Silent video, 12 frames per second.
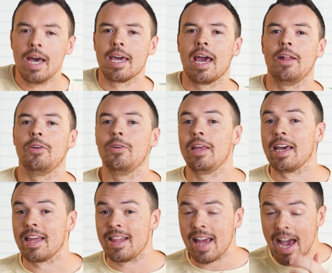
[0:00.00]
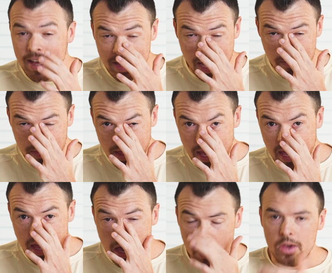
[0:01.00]
can do the exact same
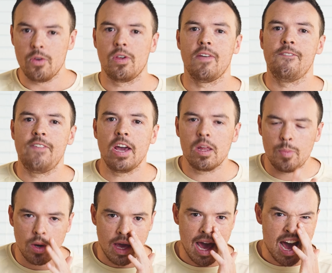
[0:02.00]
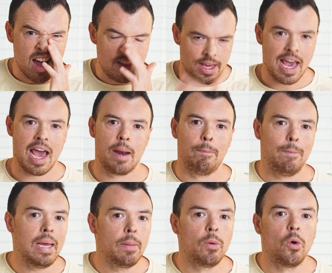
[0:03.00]
thing using Facebook ads and
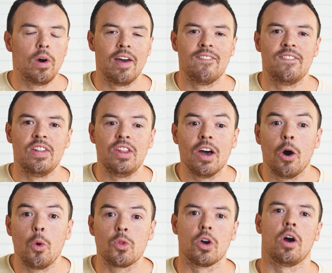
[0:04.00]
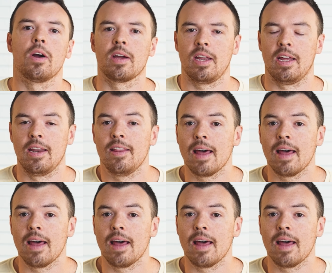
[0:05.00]
minimal if no targeting.